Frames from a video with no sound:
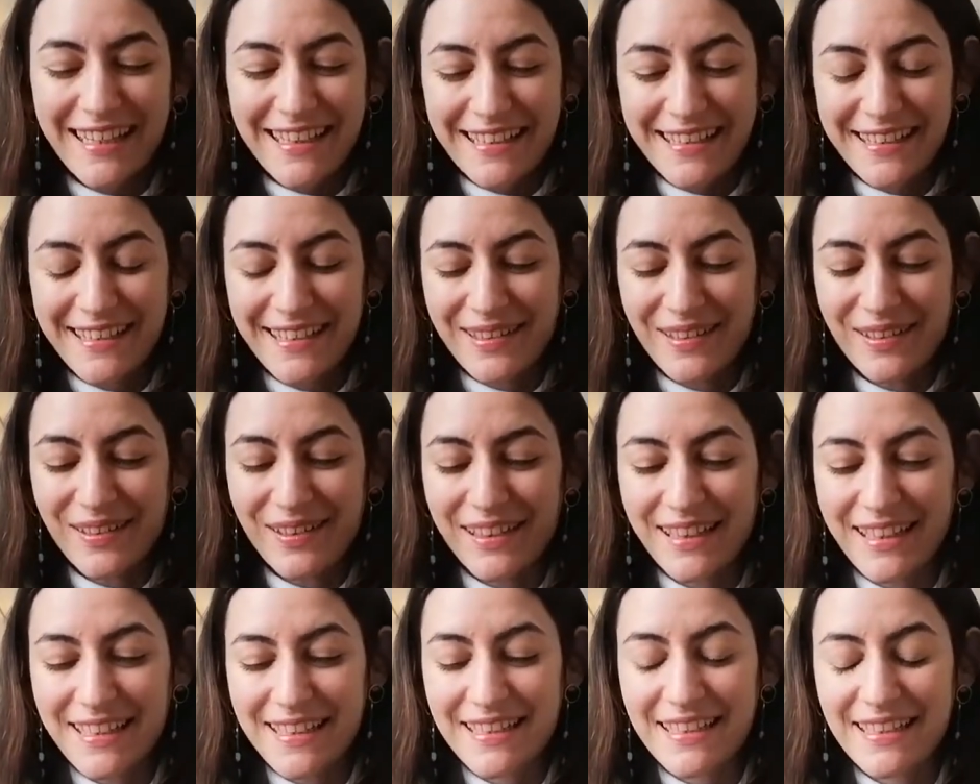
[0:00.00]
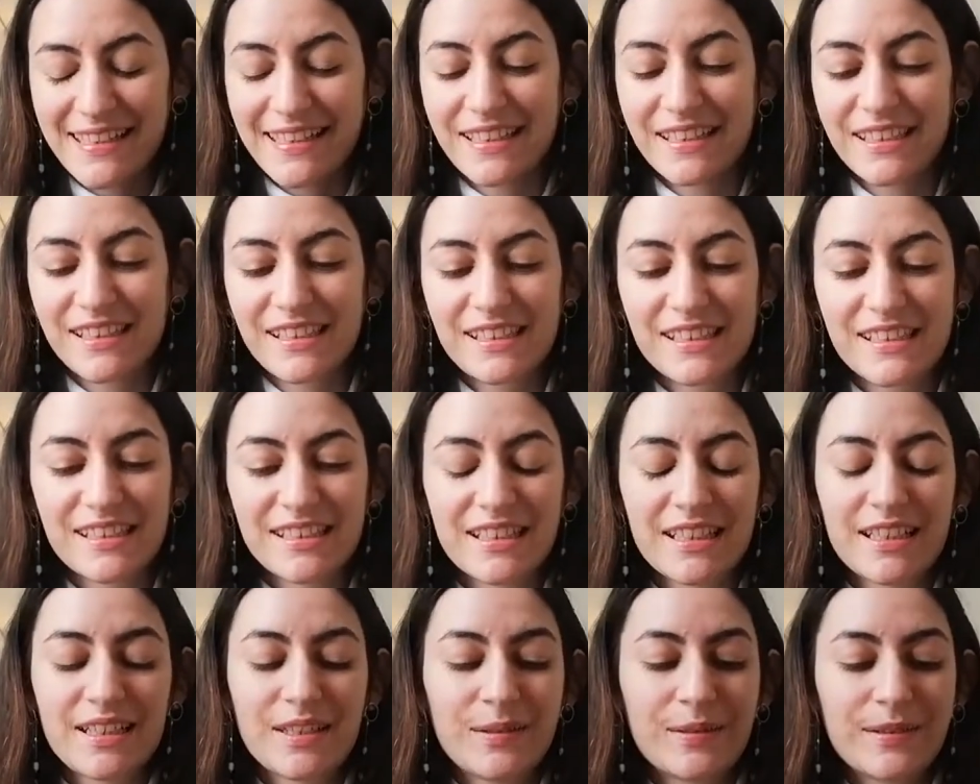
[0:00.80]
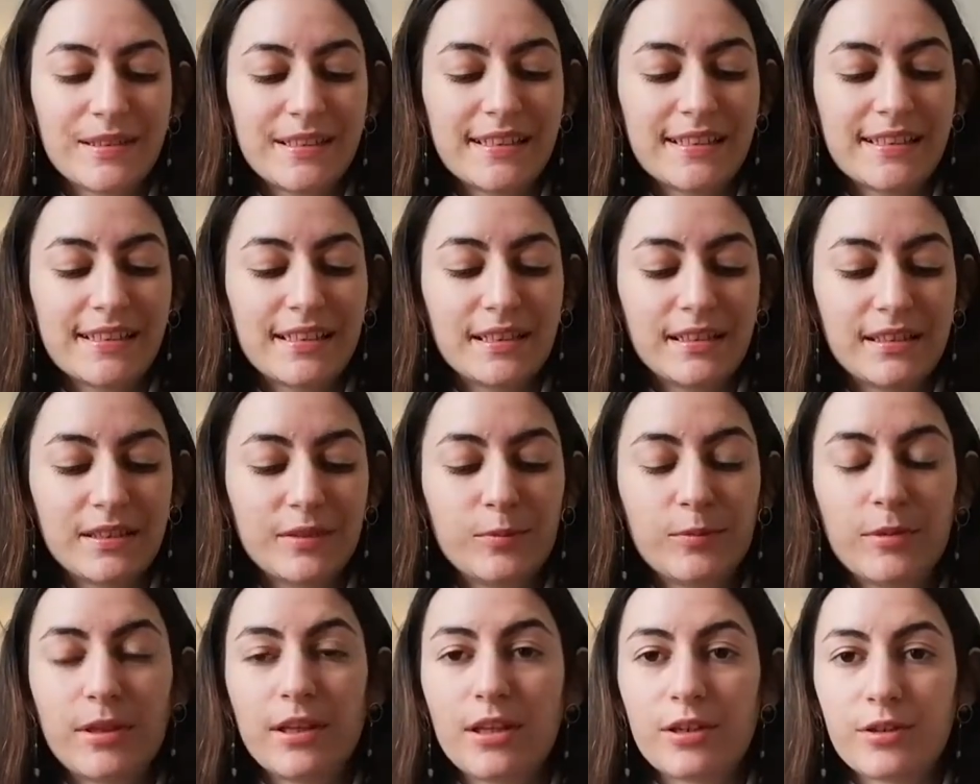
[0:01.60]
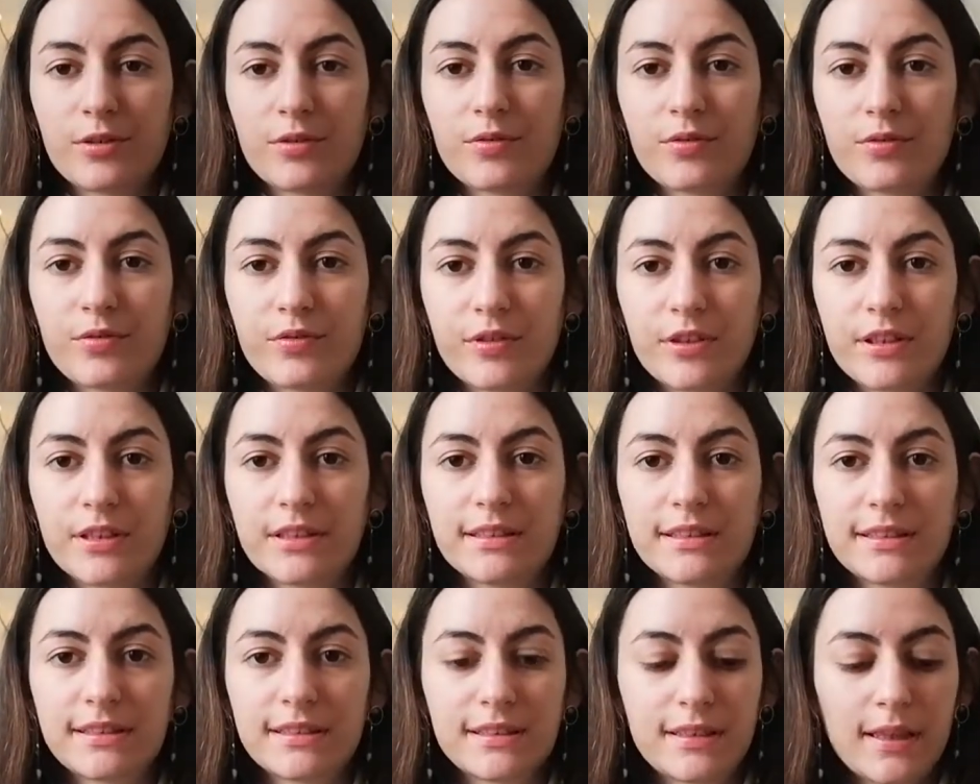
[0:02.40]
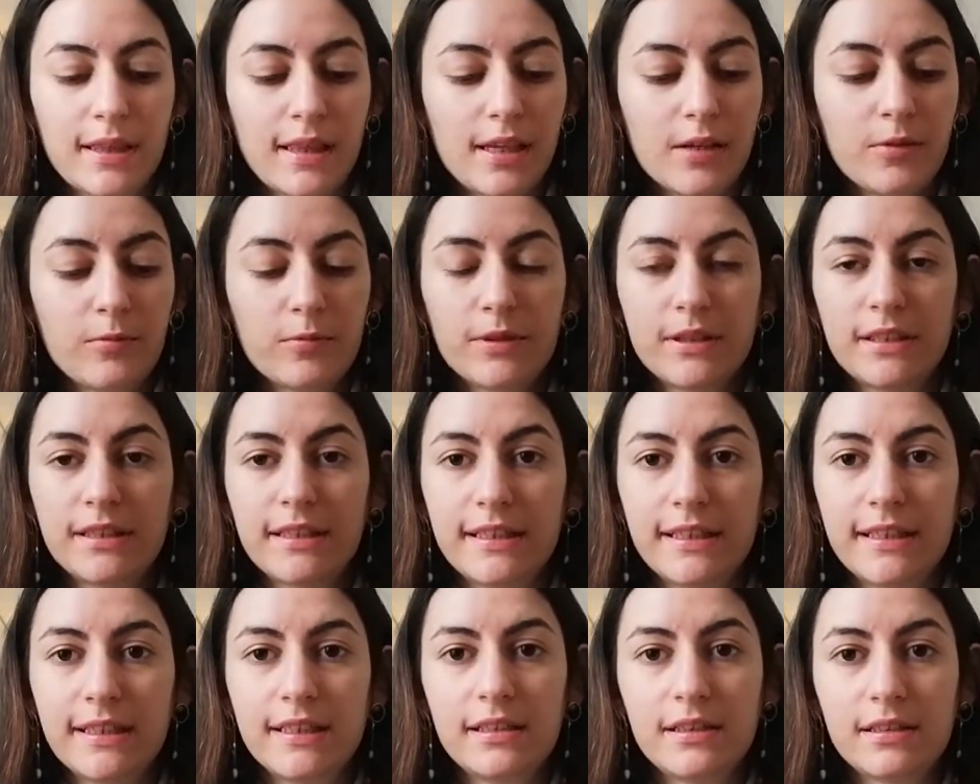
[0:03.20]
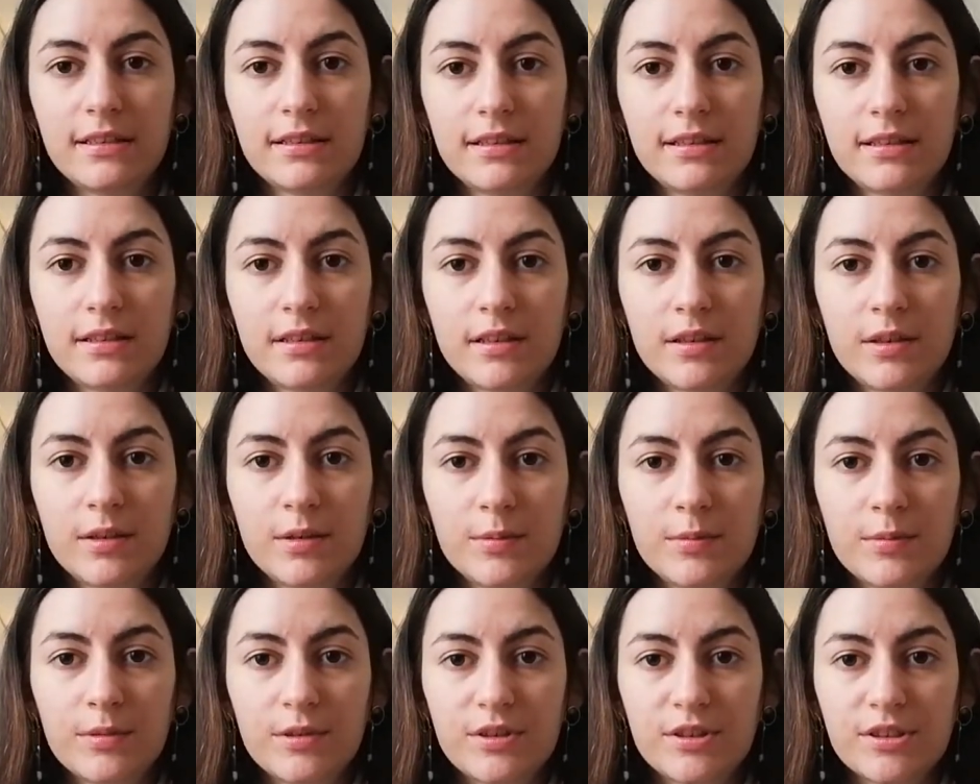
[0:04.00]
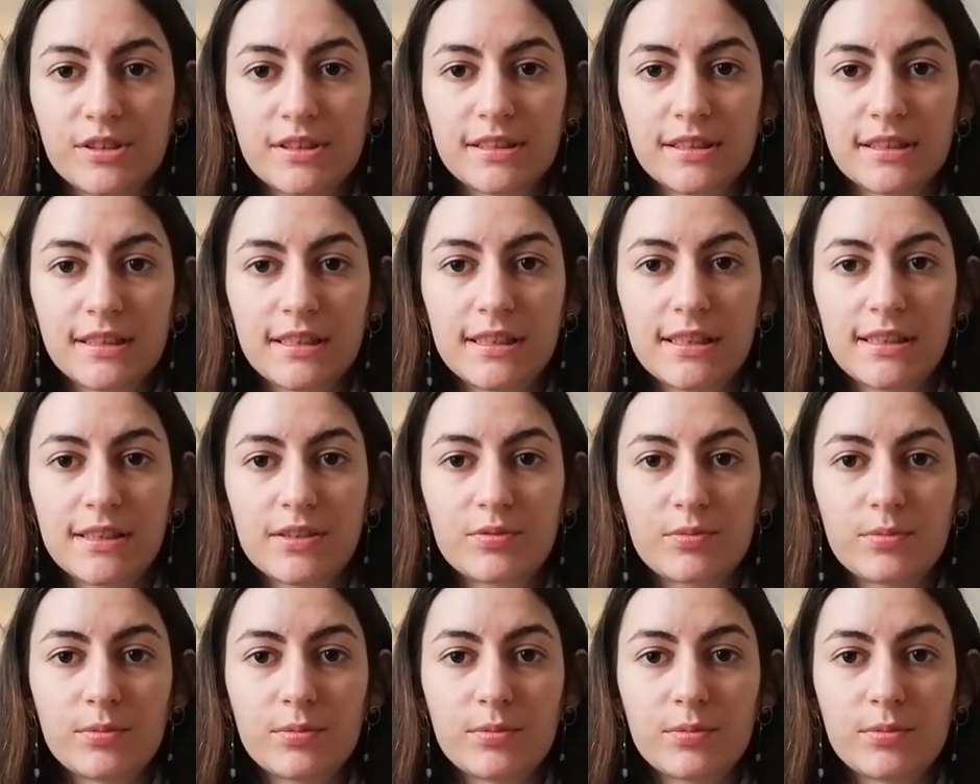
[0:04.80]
So let's start. We're starting with our first thing we did, which is this.